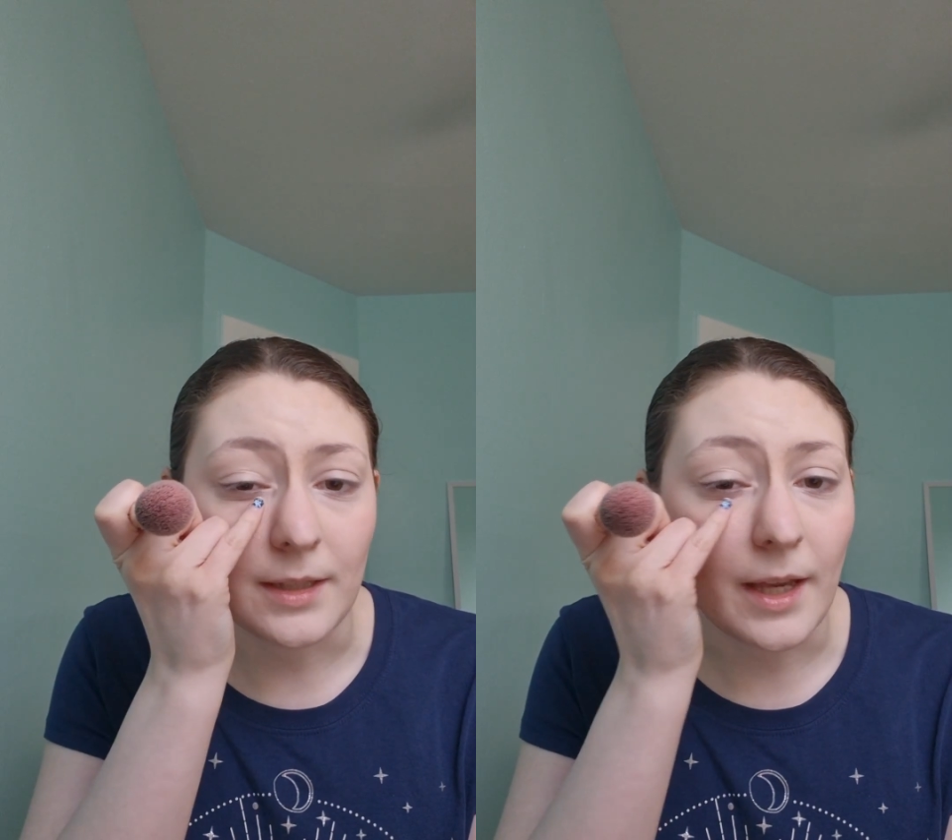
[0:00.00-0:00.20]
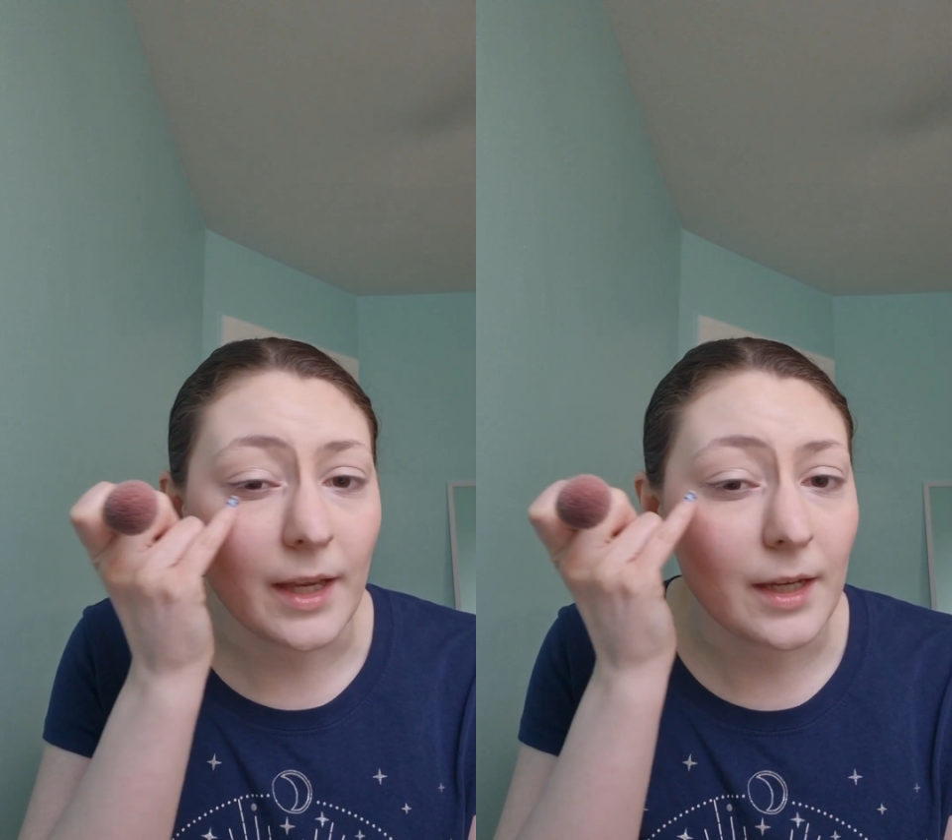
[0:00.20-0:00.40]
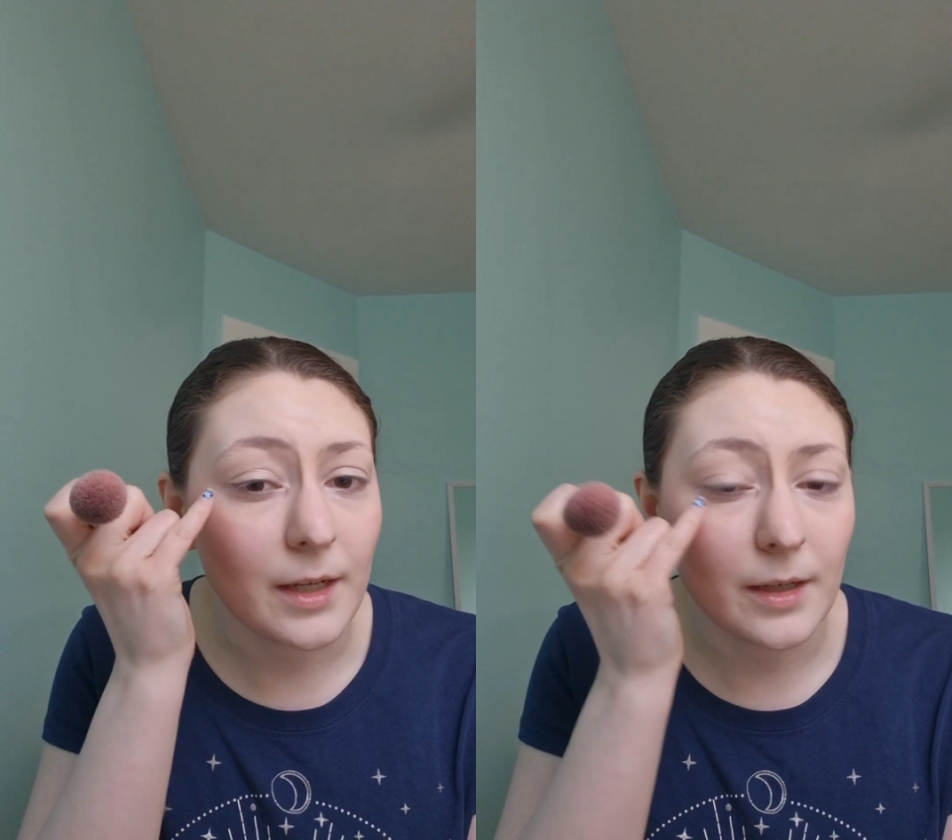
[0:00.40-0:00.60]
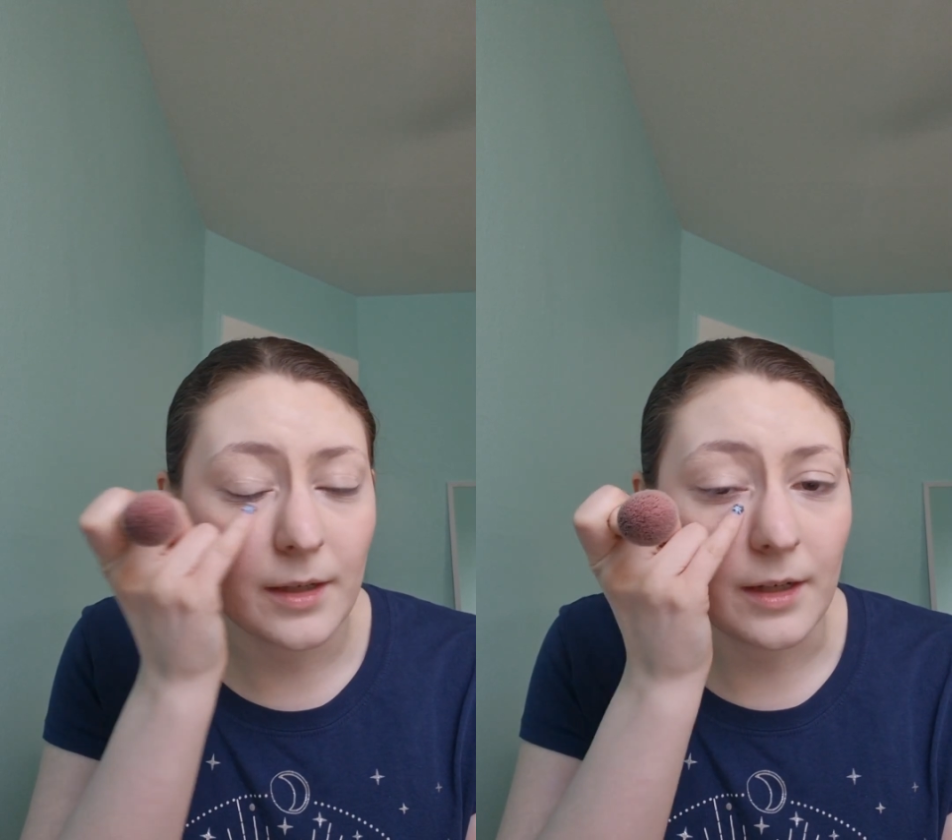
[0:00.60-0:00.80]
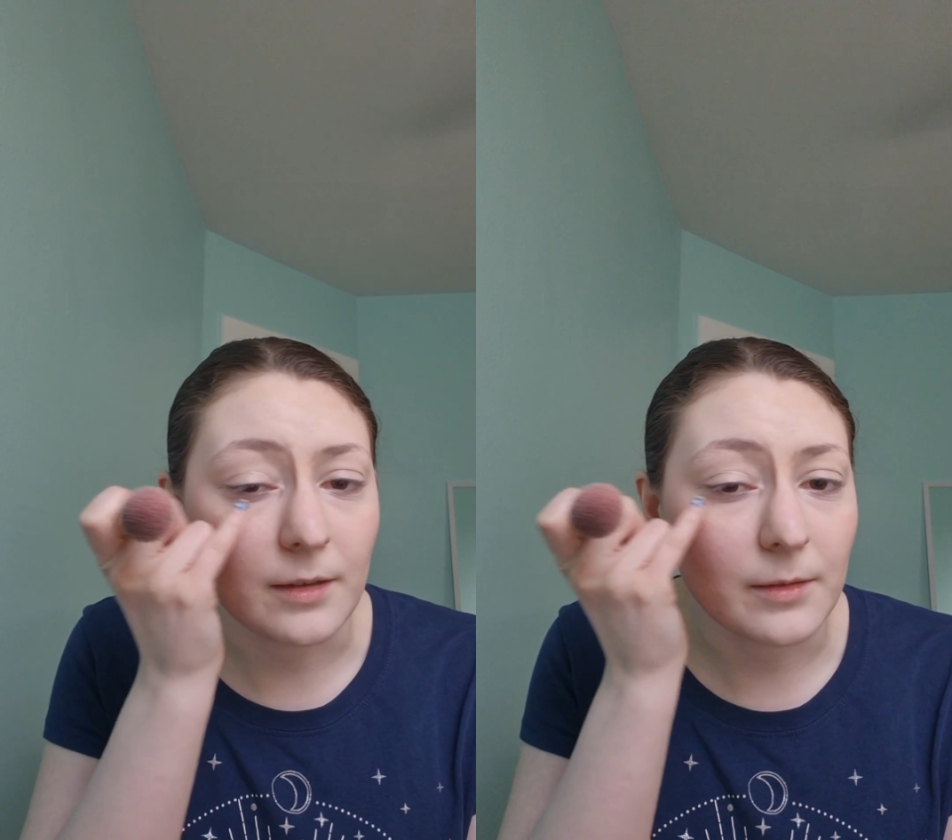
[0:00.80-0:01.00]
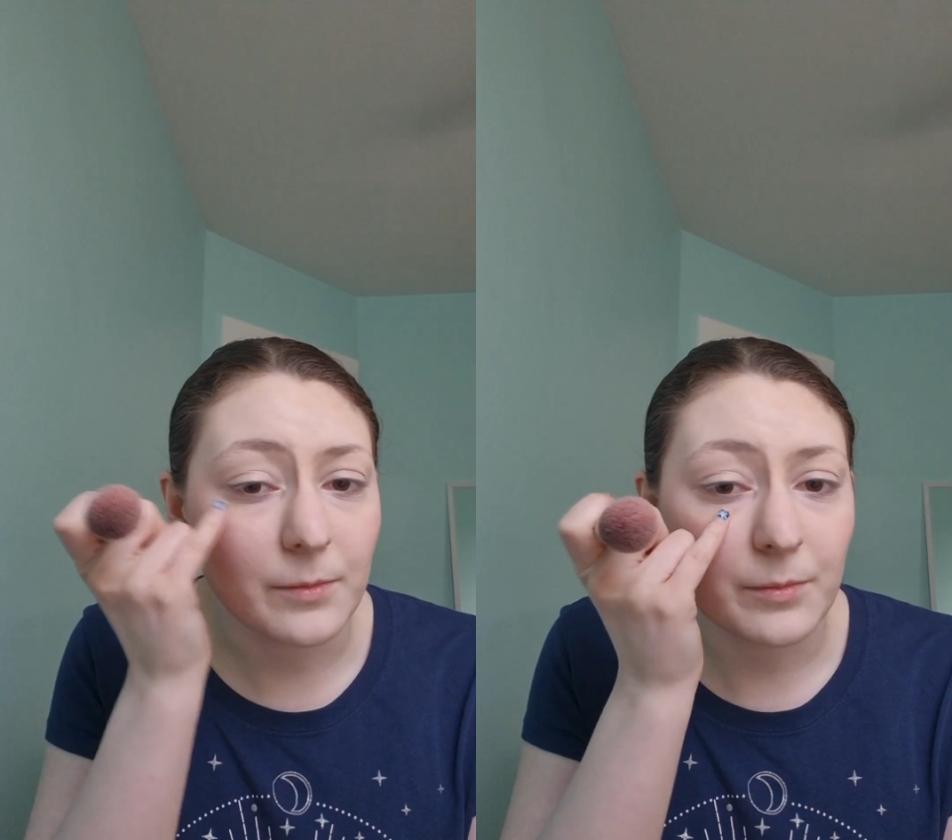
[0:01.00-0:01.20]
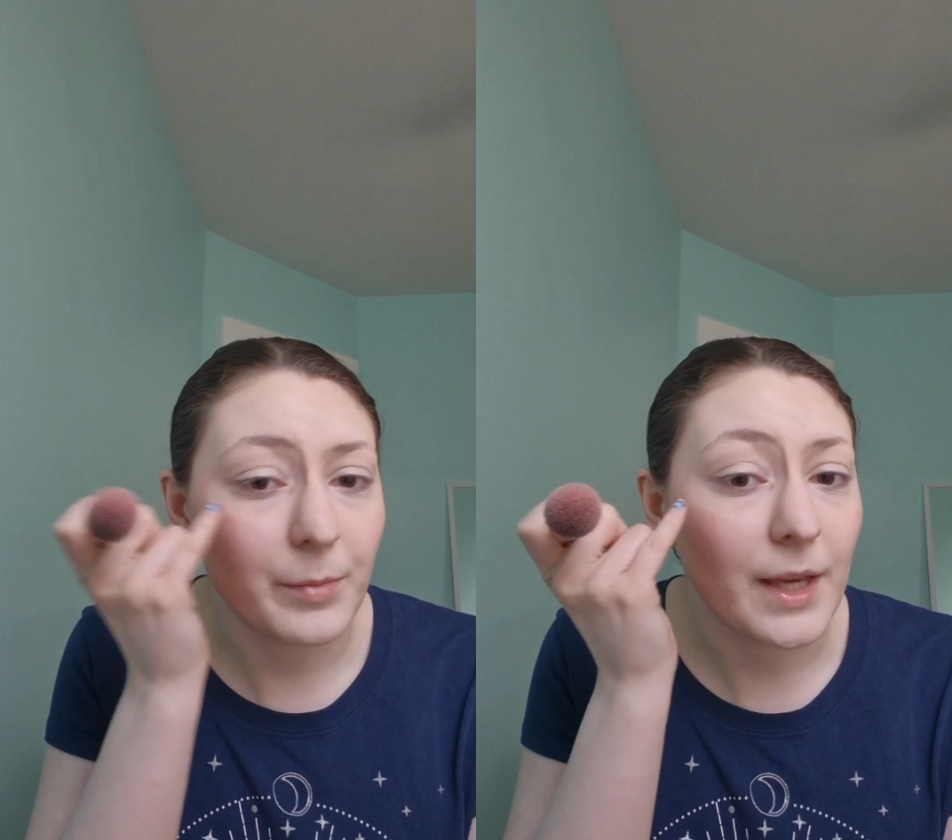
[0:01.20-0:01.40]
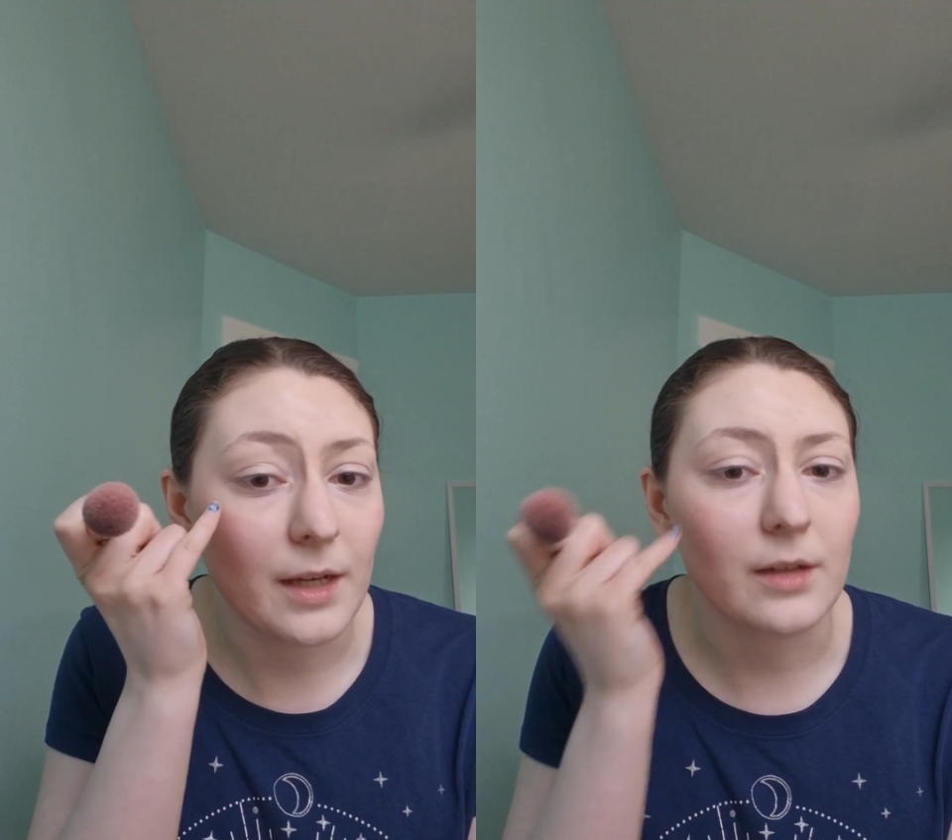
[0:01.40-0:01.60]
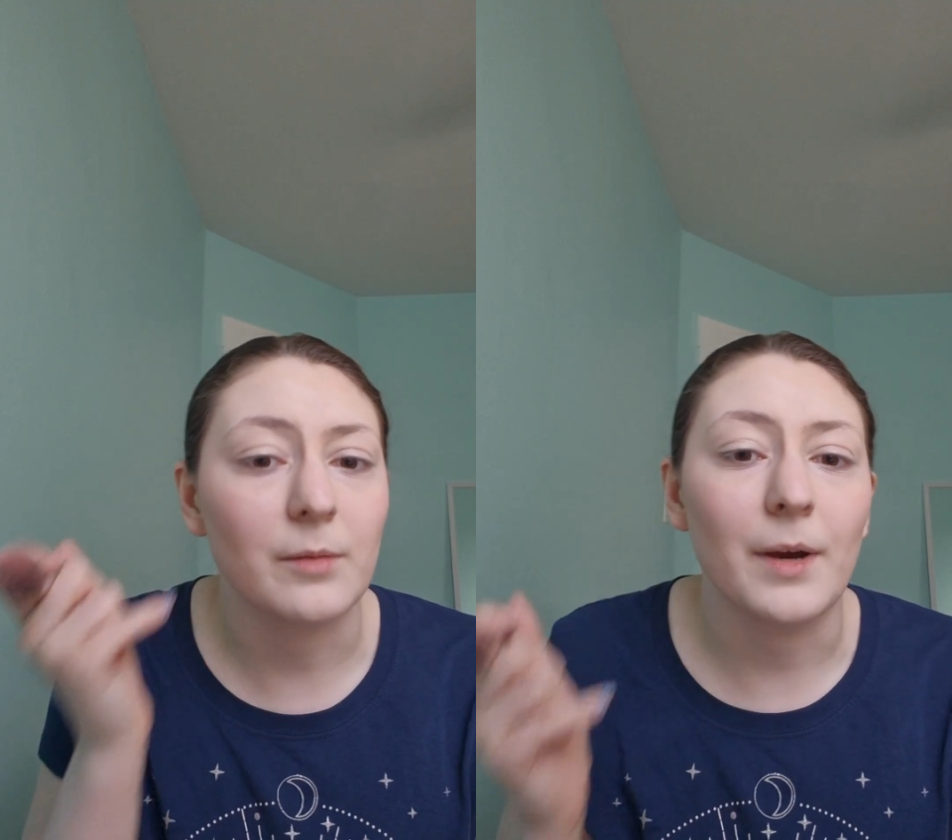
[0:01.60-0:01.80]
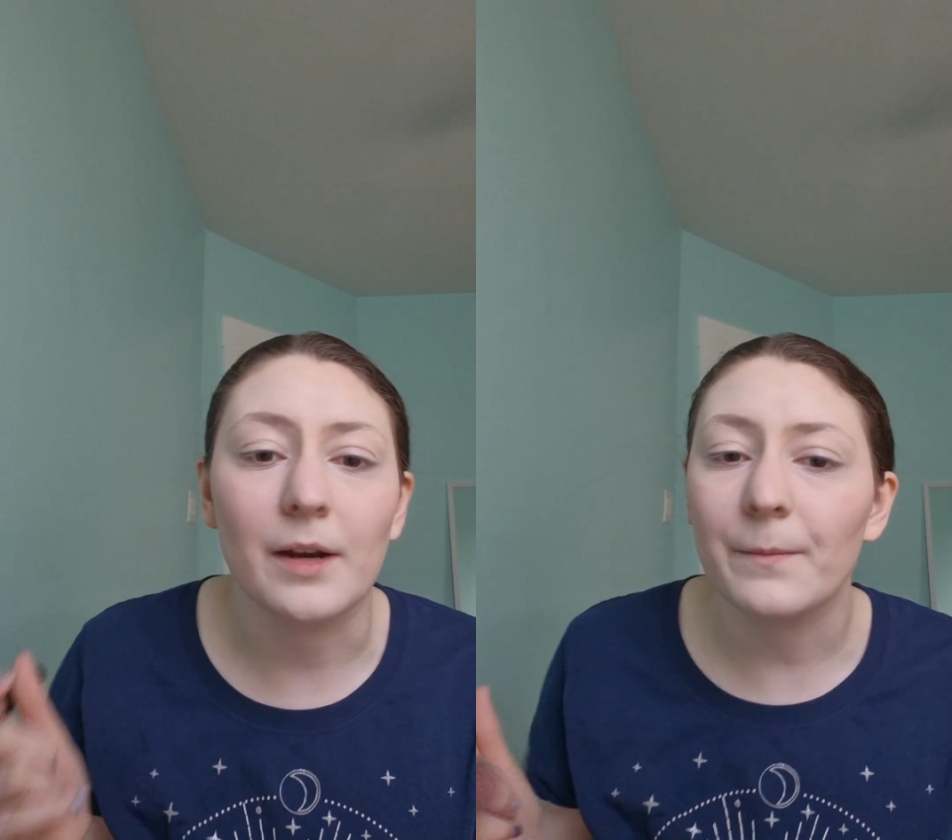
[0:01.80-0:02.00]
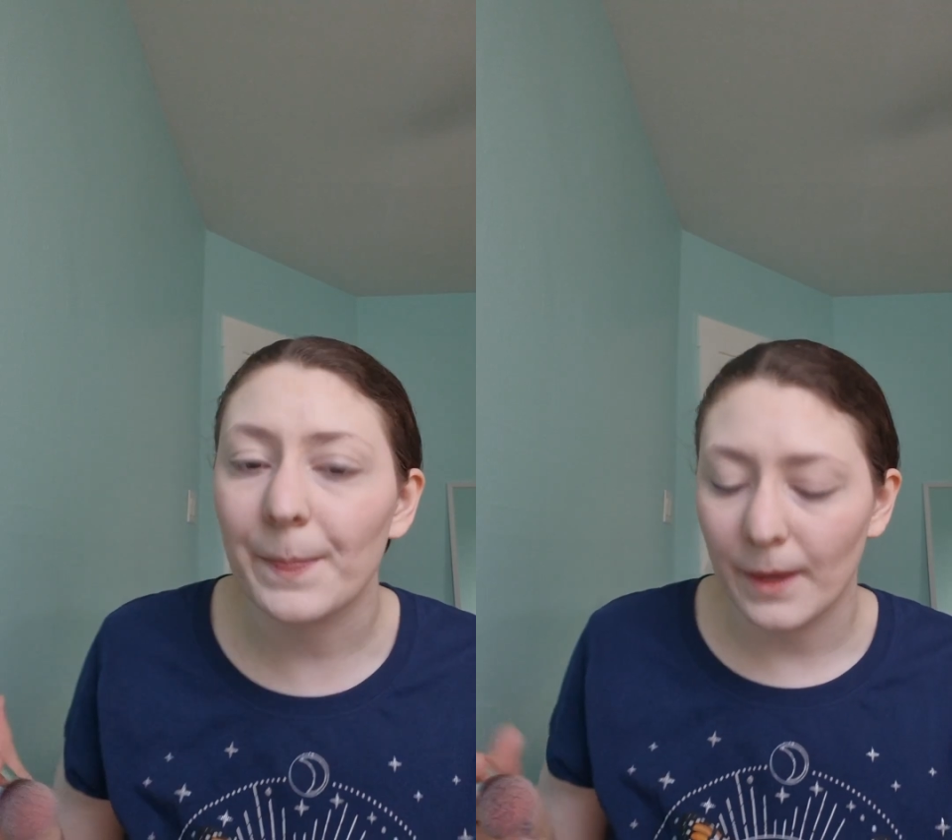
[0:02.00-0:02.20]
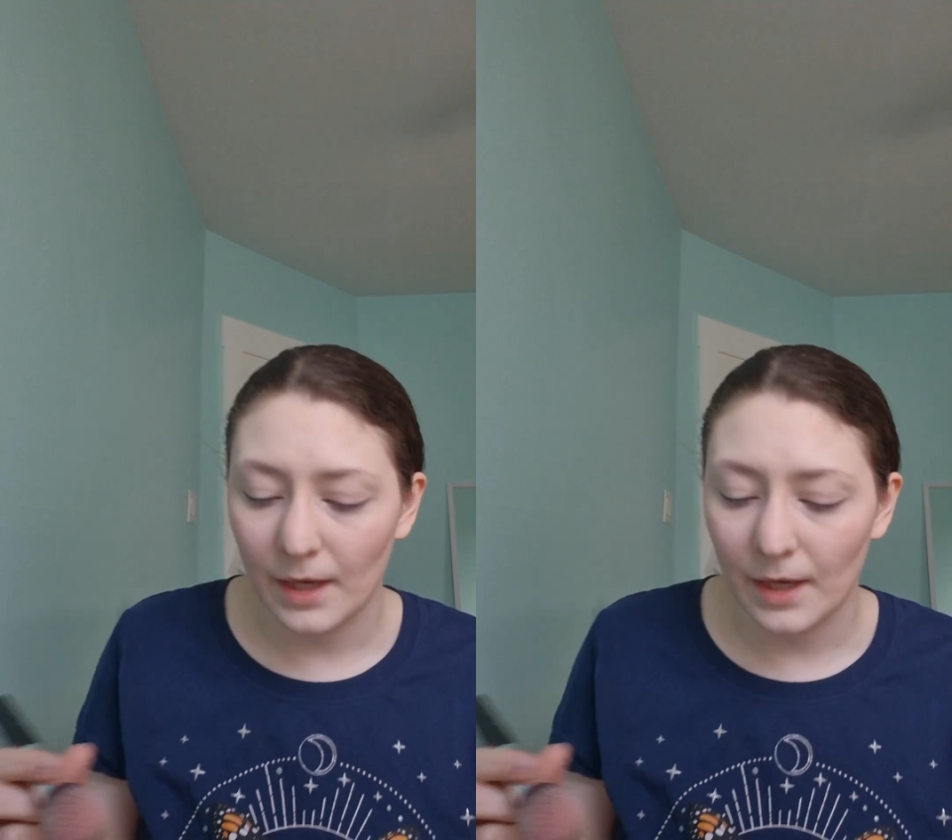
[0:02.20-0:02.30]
like pink on the bottom.